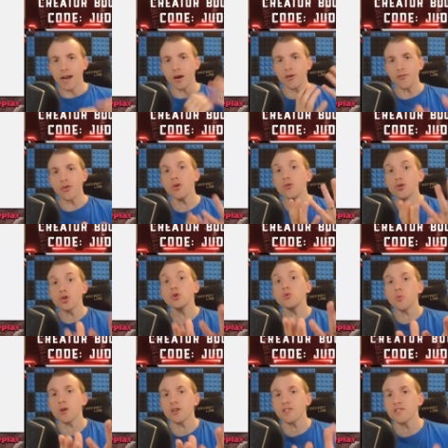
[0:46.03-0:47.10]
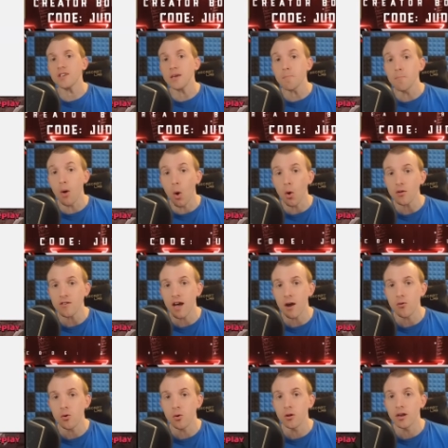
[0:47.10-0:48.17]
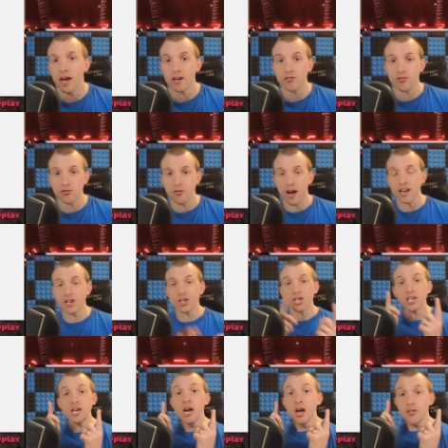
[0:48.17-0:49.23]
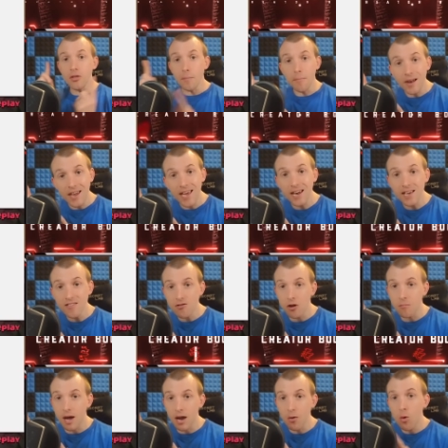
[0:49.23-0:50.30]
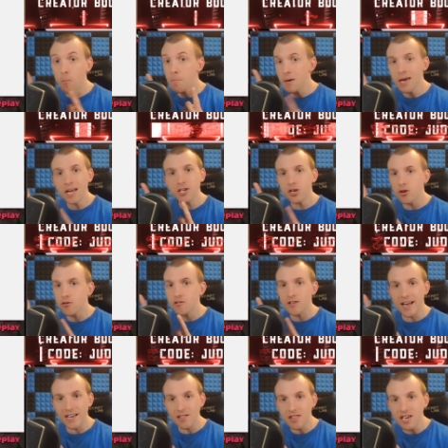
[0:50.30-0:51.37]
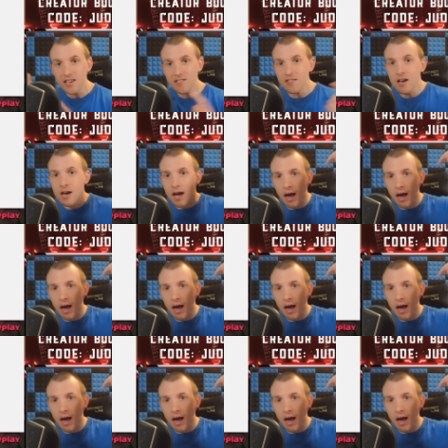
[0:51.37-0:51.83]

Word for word: Now, if you do want to see more Town Hall 9 strategy, the playlist on my homepage looks like this.